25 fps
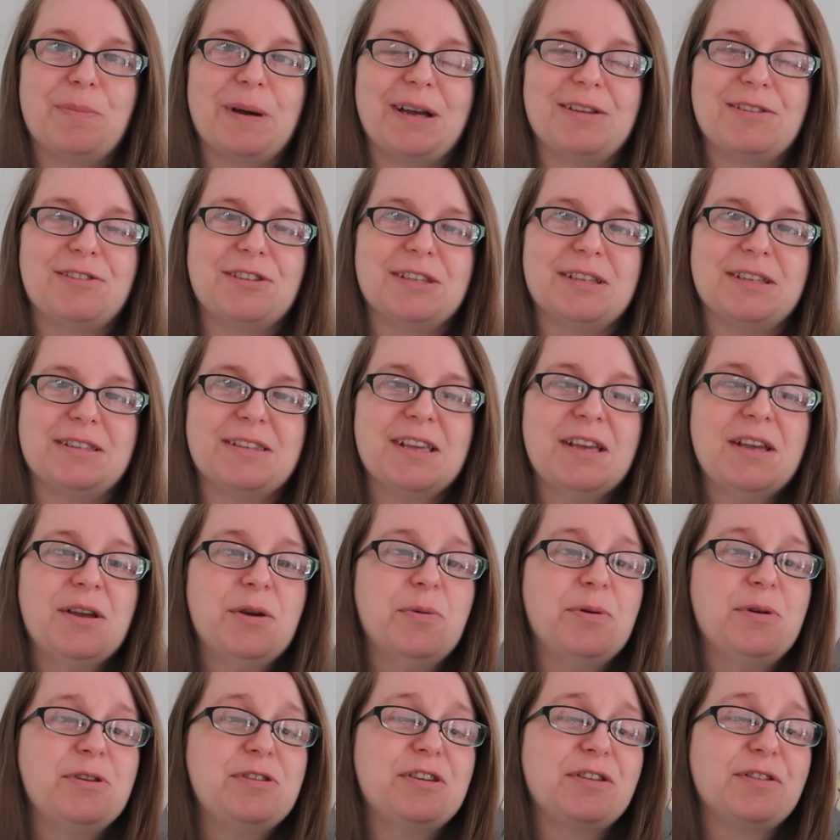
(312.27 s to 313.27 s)
patches,
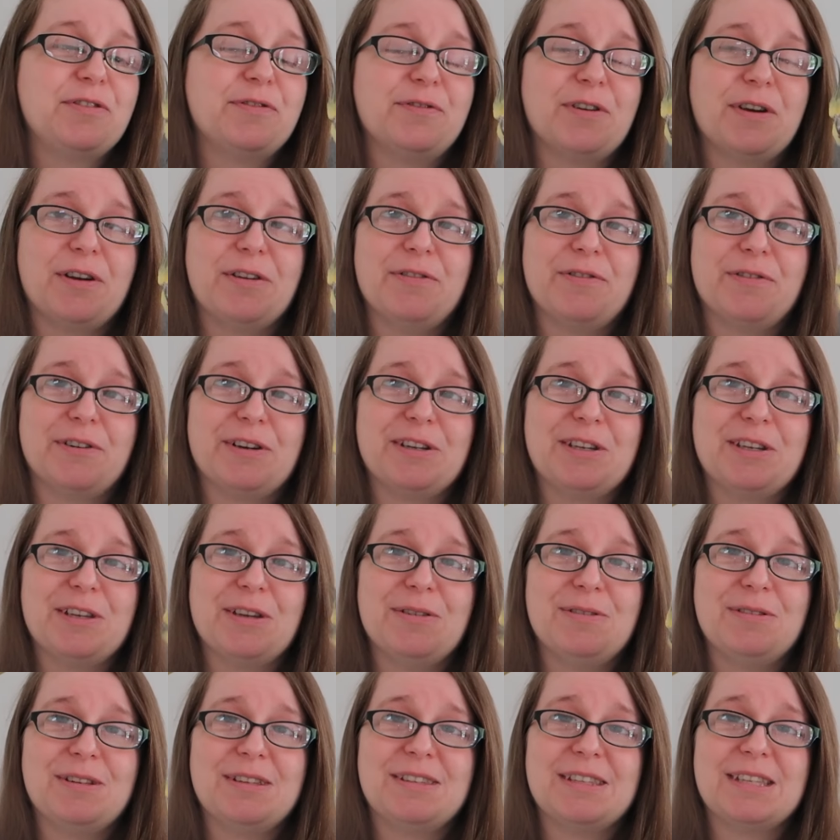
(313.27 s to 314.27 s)
which is very, very
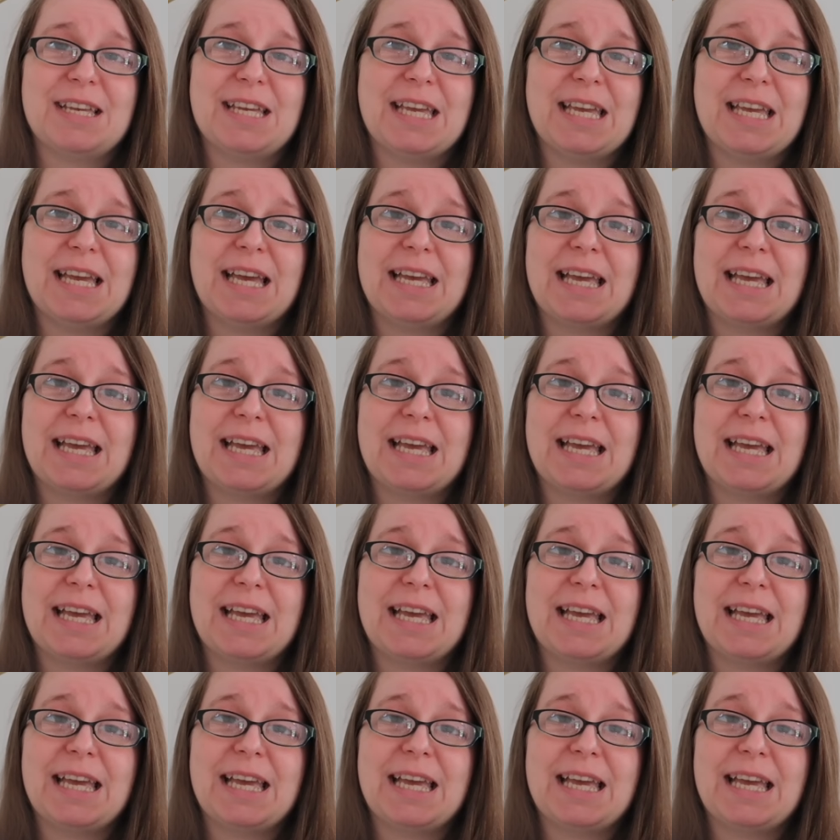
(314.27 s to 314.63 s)
cute to see.